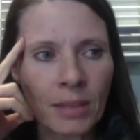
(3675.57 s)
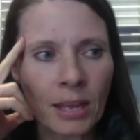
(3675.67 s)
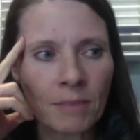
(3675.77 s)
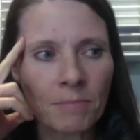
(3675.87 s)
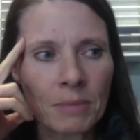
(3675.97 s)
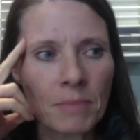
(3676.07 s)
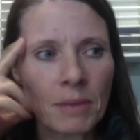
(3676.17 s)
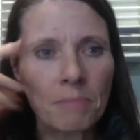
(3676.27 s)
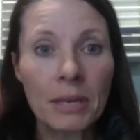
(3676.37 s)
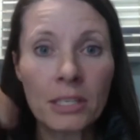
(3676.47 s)
be
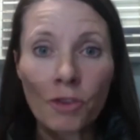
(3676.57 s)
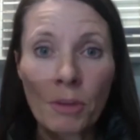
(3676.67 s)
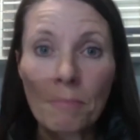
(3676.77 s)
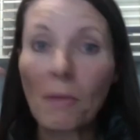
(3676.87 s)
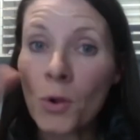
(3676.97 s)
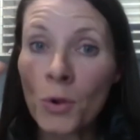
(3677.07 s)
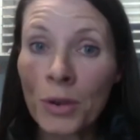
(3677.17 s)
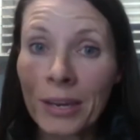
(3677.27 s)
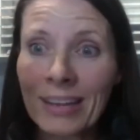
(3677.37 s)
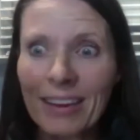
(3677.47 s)
in ministry mode
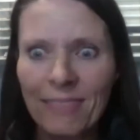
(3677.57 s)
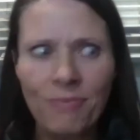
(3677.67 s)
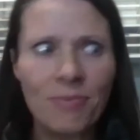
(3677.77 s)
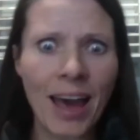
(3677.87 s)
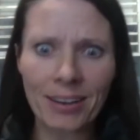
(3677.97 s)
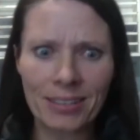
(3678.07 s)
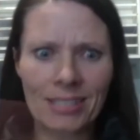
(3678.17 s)
in that